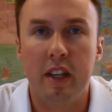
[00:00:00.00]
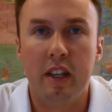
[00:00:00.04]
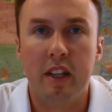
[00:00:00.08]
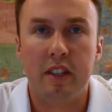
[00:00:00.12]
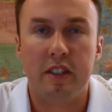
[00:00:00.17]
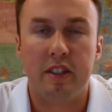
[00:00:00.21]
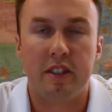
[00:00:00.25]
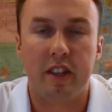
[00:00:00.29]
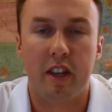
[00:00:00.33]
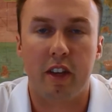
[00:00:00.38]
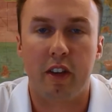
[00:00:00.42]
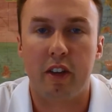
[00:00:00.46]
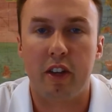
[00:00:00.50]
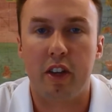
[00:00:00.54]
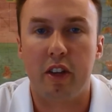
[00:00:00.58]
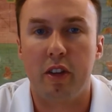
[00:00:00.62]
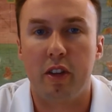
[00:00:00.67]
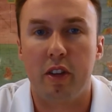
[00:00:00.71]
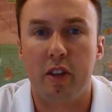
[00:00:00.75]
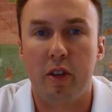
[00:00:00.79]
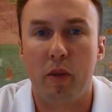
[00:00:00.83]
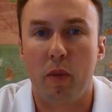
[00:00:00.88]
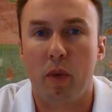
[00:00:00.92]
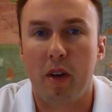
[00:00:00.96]
So
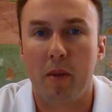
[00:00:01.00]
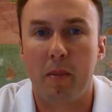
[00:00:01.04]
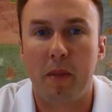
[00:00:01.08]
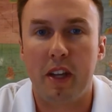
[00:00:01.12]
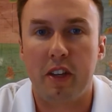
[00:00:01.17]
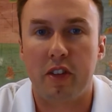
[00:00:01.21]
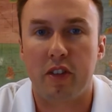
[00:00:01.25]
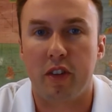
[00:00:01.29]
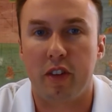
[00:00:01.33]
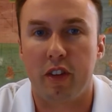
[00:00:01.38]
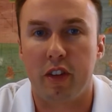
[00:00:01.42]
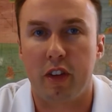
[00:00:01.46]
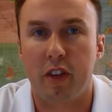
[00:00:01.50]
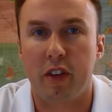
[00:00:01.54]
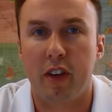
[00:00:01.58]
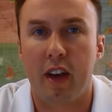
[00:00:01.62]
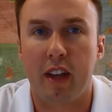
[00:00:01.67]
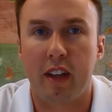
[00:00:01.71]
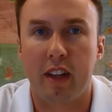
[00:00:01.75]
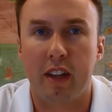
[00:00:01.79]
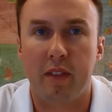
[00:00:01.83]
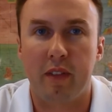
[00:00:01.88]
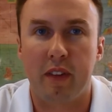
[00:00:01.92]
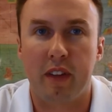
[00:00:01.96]
you, you want to make sure that you're
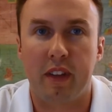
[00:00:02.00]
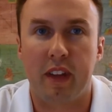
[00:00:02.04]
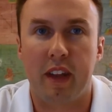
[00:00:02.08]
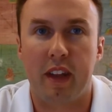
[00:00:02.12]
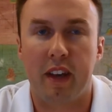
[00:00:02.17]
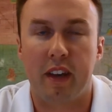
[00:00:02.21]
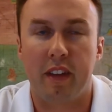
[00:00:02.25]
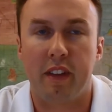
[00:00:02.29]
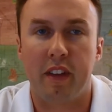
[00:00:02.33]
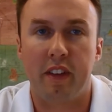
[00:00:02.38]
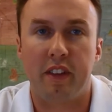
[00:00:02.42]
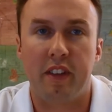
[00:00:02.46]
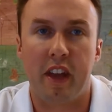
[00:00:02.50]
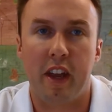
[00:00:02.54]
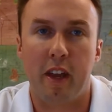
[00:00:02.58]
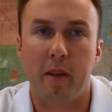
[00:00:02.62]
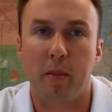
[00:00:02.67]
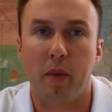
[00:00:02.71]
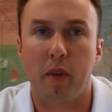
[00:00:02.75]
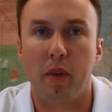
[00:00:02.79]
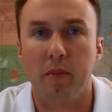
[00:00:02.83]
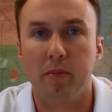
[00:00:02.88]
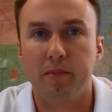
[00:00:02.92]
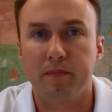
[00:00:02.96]
not leaving that on the
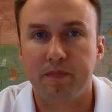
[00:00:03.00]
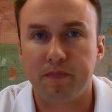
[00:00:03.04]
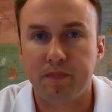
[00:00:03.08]
table.